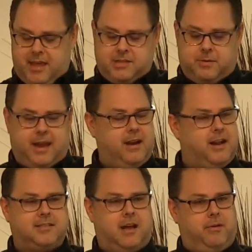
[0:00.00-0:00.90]
in this right here,
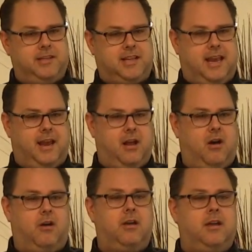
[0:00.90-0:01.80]
that's not what he's saying at
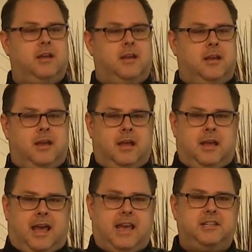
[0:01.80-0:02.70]
all.
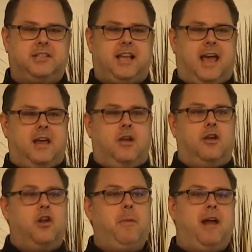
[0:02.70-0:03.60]
He's just saying,
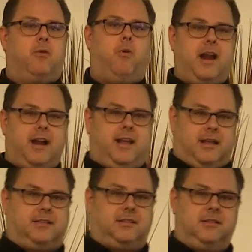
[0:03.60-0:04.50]
no matter what it
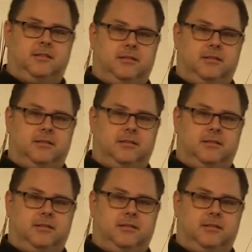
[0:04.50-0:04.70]
is,